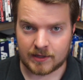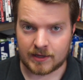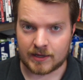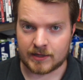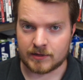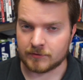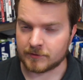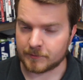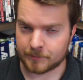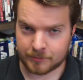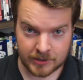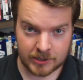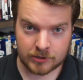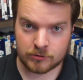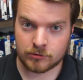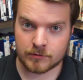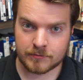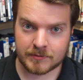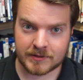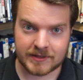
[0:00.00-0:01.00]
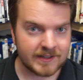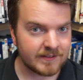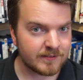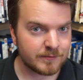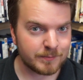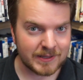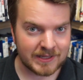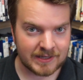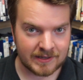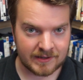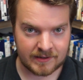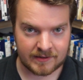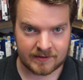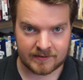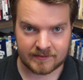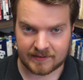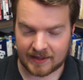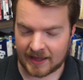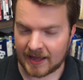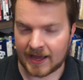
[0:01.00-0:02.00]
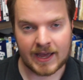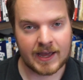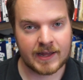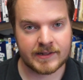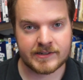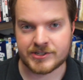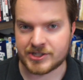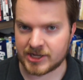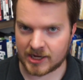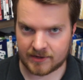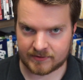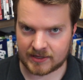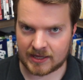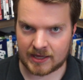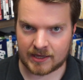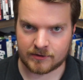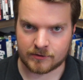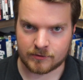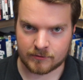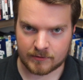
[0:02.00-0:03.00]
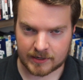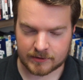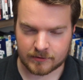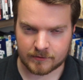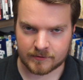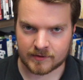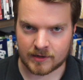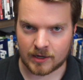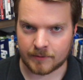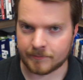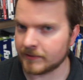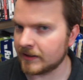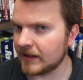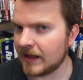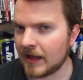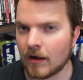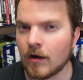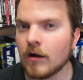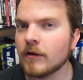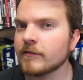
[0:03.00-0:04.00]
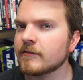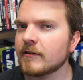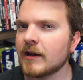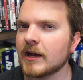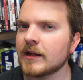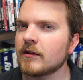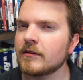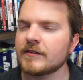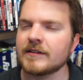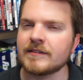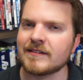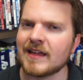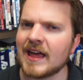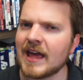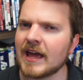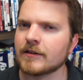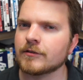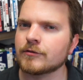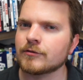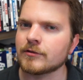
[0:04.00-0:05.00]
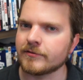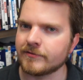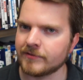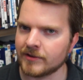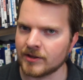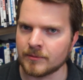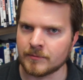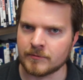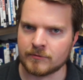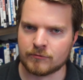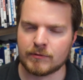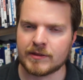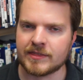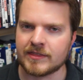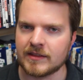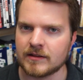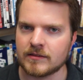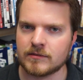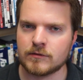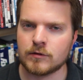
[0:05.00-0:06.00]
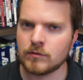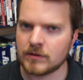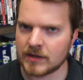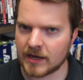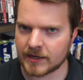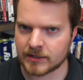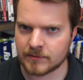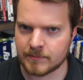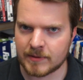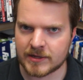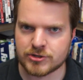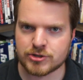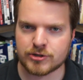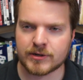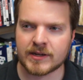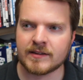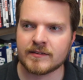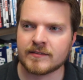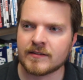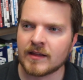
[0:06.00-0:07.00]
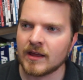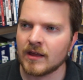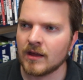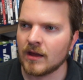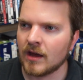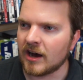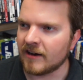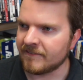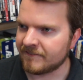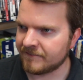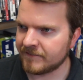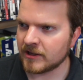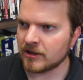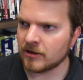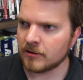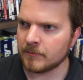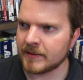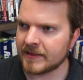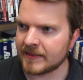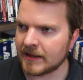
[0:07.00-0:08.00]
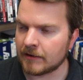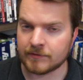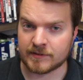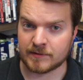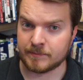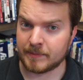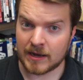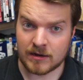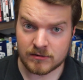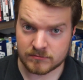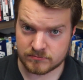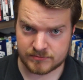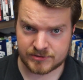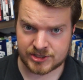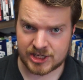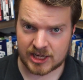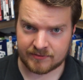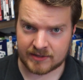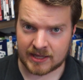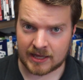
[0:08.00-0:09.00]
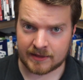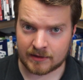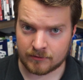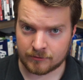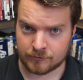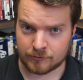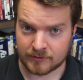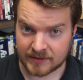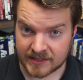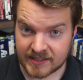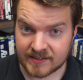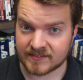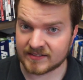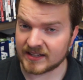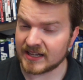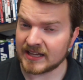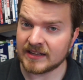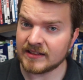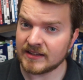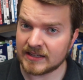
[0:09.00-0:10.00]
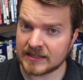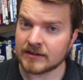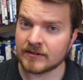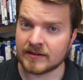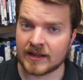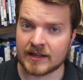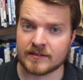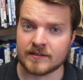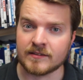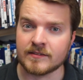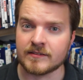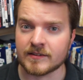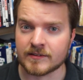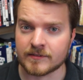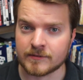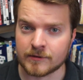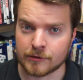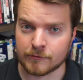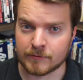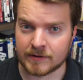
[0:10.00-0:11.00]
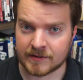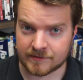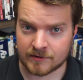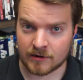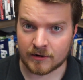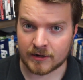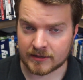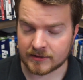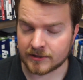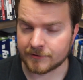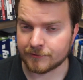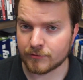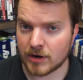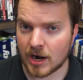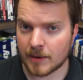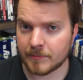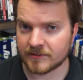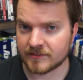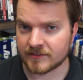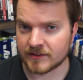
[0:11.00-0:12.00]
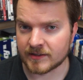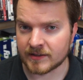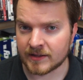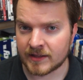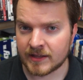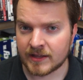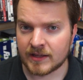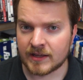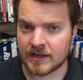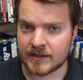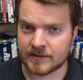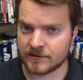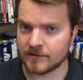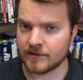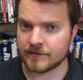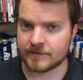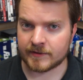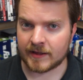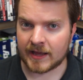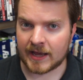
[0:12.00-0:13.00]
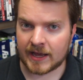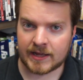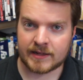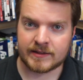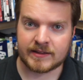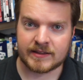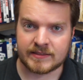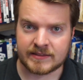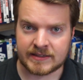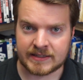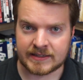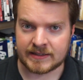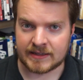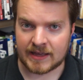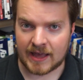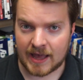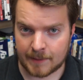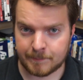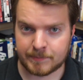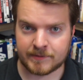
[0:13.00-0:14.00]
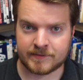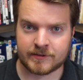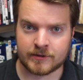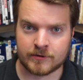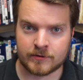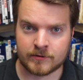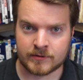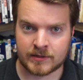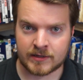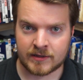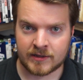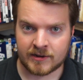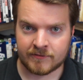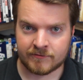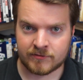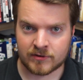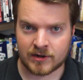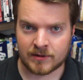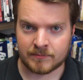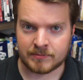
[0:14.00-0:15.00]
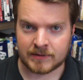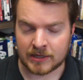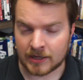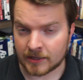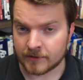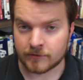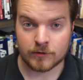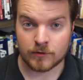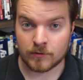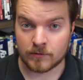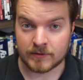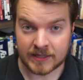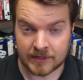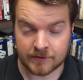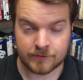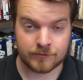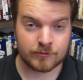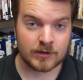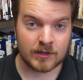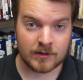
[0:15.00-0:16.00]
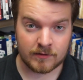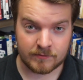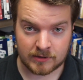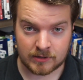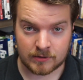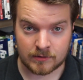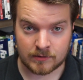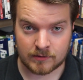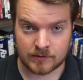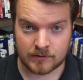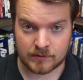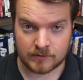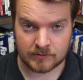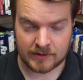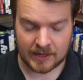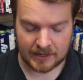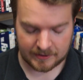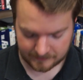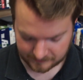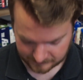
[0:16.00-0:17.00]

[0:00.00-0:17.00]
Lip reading: And it was a pretty cool release because it had JFK, the director's cut, but it also had all these extra films with it. 2 documentaries, a film that was about JFK that was released in the year 1963 starring Cliff Robertson, and it also had the episode from The Untold History of the United